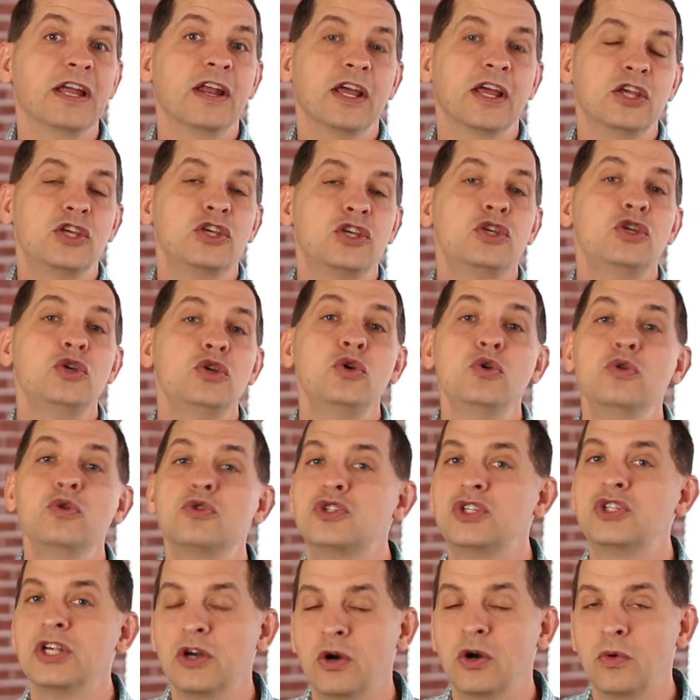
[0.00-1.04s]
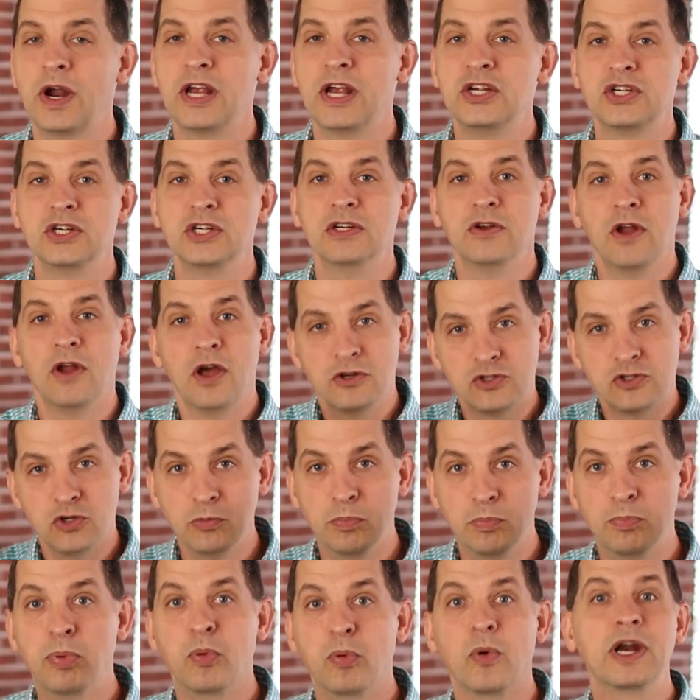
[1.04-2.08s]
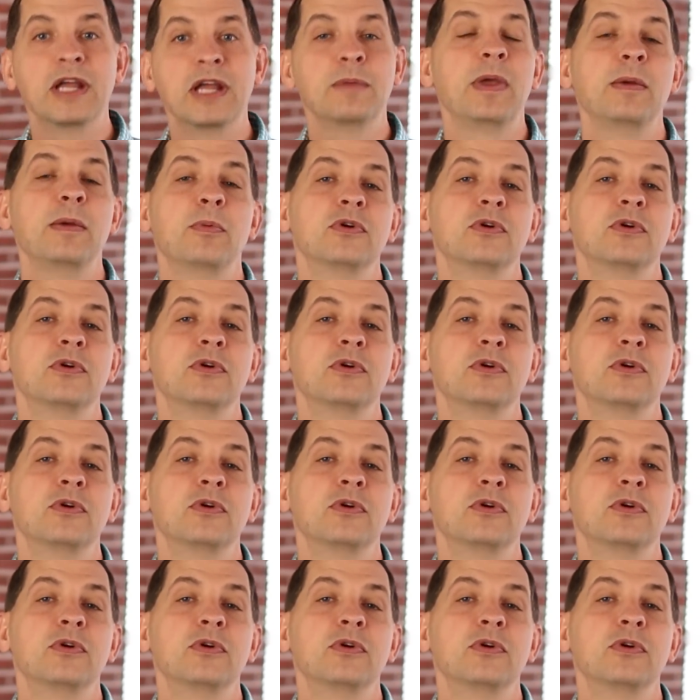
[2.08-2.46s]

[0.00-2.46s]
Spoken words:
a huge generation to bring people